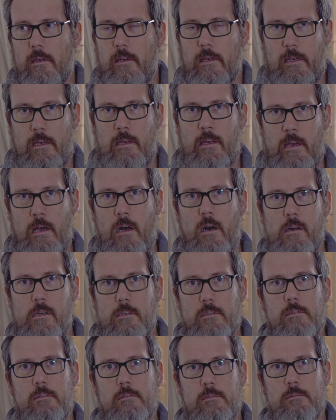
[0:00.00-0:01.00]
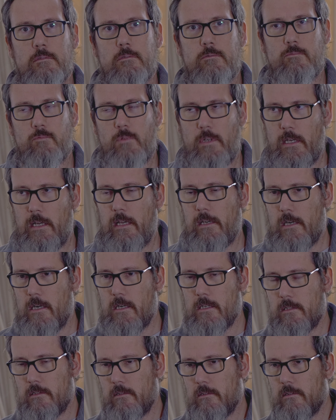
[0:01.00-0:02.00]
it hit hard, really
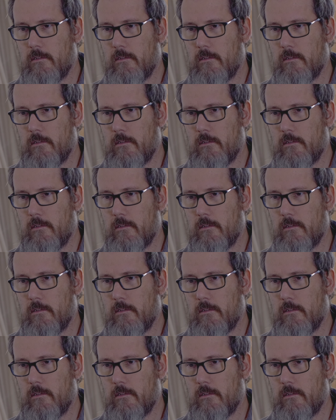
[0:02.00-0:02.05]
hard.